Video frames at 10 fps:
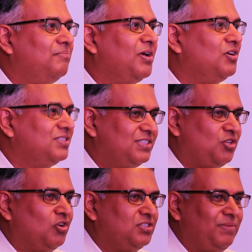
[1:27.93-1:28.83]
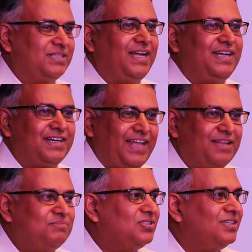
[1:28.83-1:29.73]
because they saw some exciting
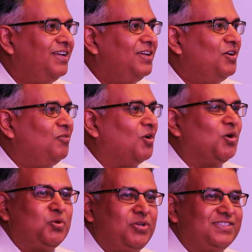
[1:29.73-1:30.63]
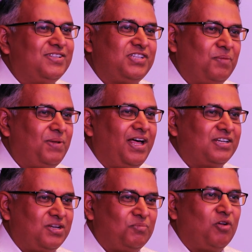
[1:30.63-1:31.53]
times, 1 or 2 years they set up
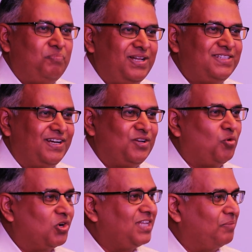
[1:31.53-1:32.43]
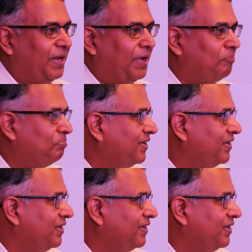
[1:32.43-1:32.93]
large number of mills, and you know what is happening.